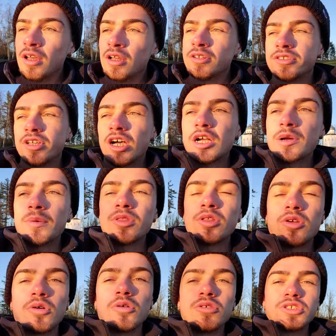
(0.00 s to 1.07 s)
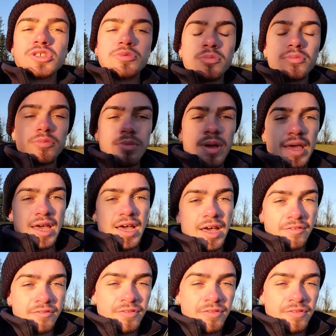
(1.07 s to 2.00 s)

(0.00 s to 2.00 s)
talk about the goals you may have,